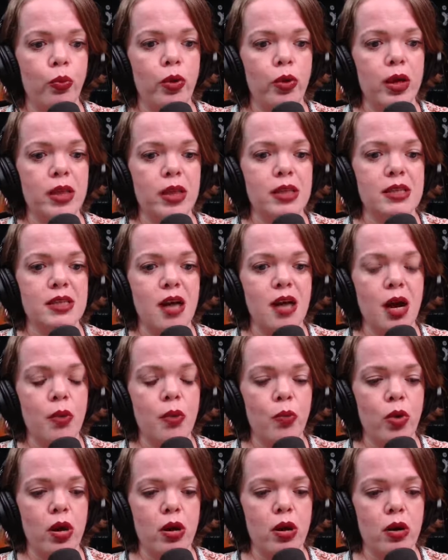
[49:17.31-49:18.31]
in the time
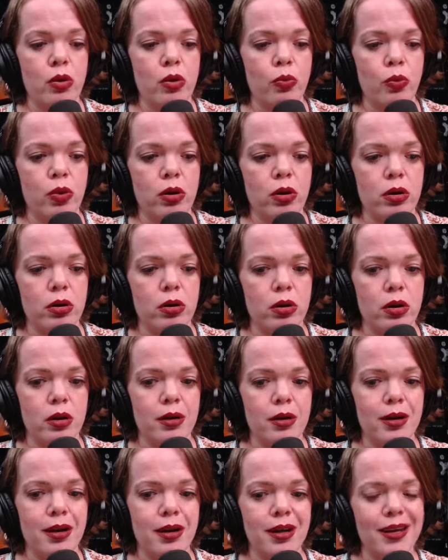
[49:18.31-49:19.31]
where we're
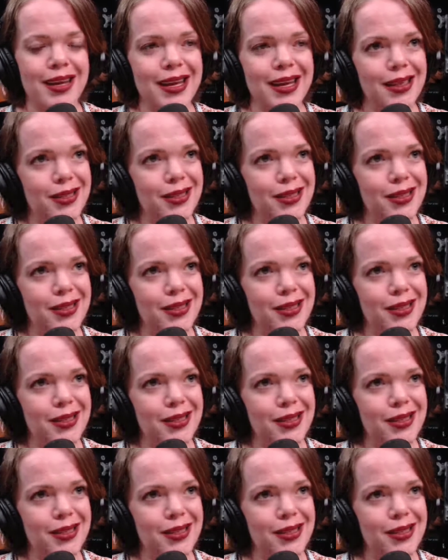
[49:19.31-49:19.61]
in